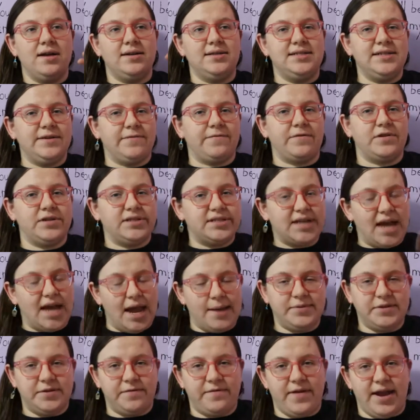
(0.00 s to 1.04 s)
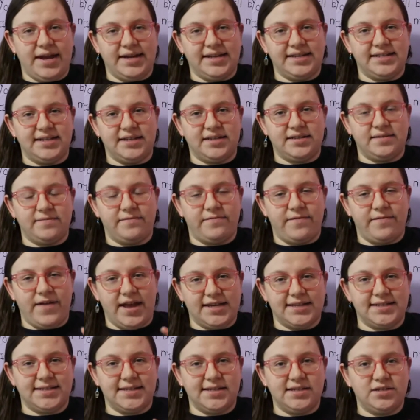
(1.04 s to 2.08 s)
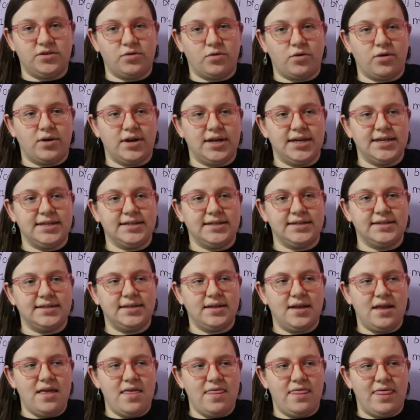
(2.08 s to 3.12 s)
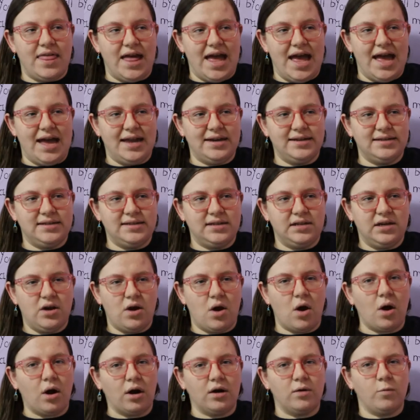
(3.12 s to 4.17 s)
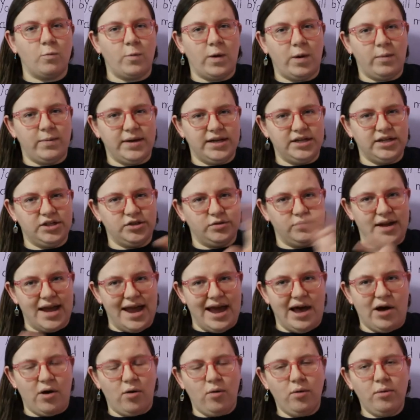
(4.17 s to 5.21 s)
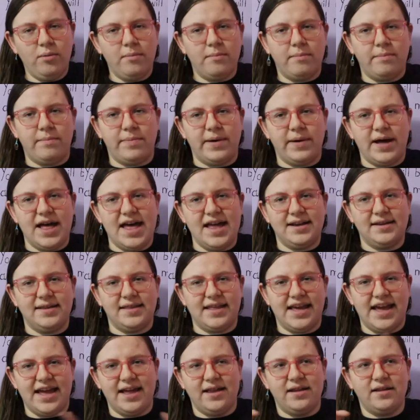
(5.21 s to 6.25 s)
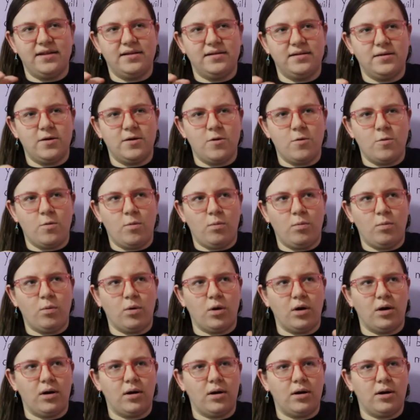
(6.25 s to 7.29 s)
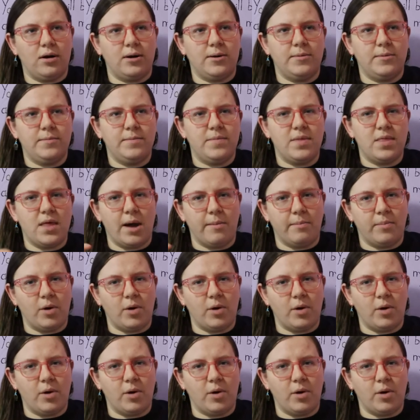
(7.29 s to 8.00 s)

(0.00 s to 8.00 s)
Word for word: different types of fantasy, fantasy stories that aren't what we do now, but that were a